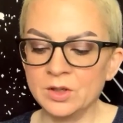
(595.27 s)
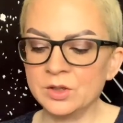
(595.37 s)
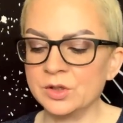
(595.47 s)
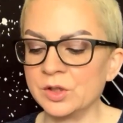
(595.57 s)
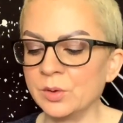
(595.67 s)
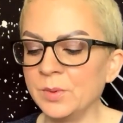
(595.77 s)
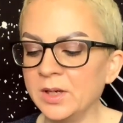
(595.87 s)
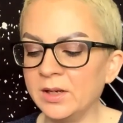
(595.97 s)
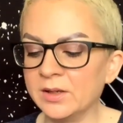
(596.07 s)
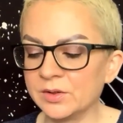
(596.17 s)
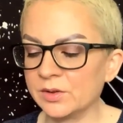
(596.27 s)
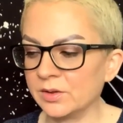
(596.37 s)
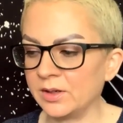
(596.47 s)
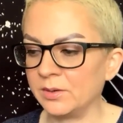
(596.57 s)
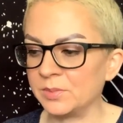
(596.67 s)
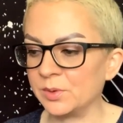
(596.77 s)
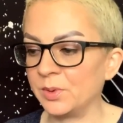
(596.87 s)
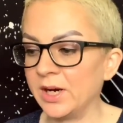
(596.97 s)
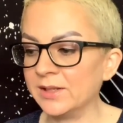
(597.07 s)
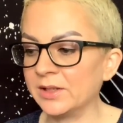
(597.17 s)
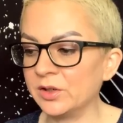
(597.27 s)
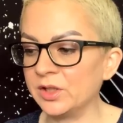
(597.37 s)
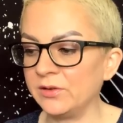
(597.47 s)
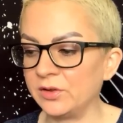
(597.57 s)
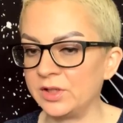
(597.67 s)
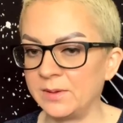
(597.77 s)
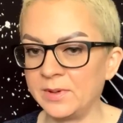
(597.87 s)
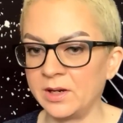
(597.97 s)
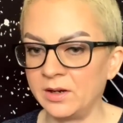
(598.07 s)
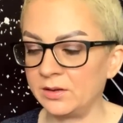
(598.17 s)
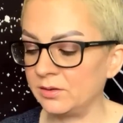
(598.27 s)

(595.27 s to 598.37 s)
Show me um, surprise energy for Gemini.